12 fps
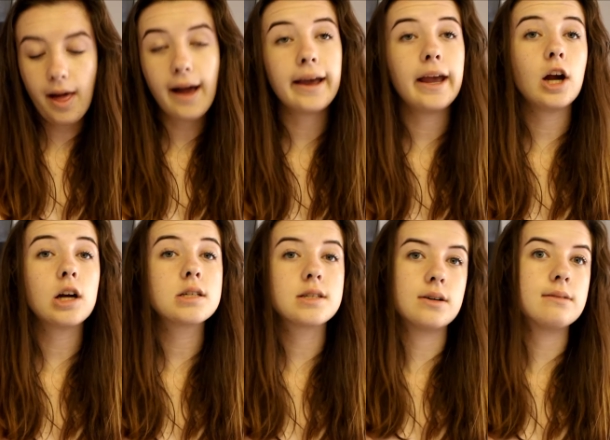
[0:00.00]
black
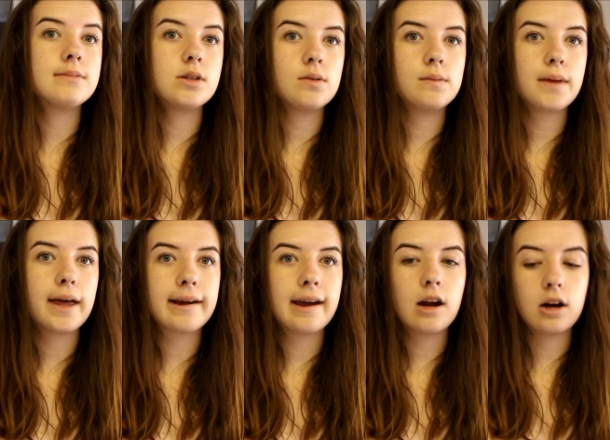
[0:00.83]
hair, so I'm doing
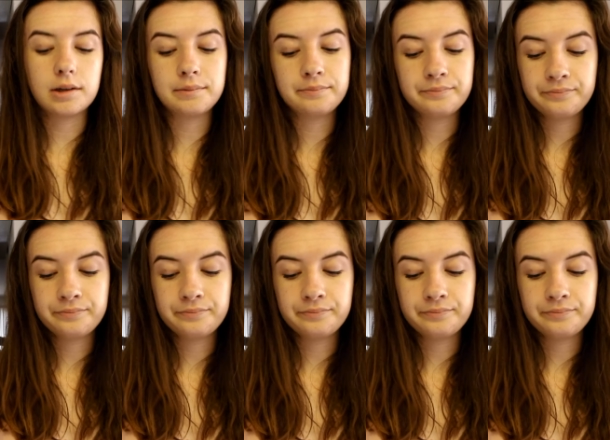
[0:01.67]
black hair.